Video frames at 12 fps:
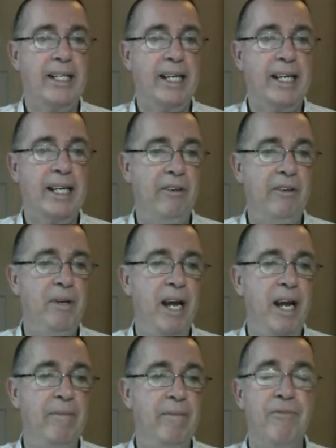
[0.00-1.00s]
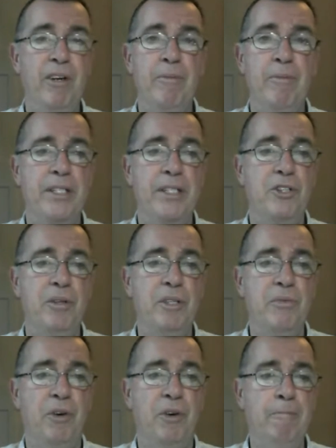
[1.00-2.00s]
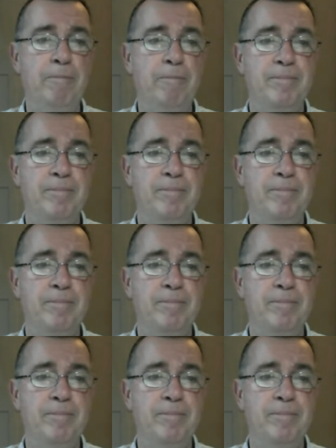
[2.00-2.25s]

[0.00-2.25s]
And can you name the film that this tune is from?